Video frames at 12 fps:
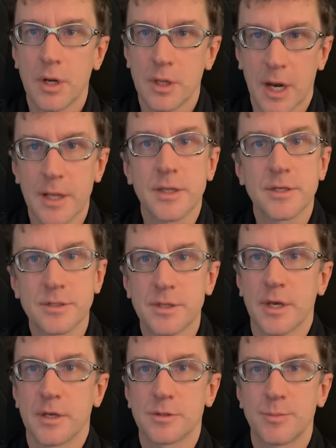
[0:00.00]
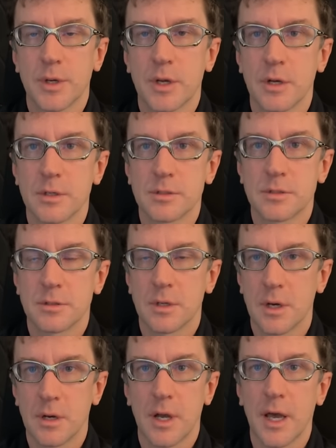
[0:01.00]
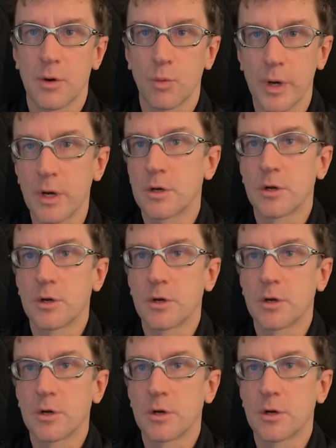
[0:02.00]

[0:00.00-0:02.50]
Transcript: a lot of these things because uh, I had a weird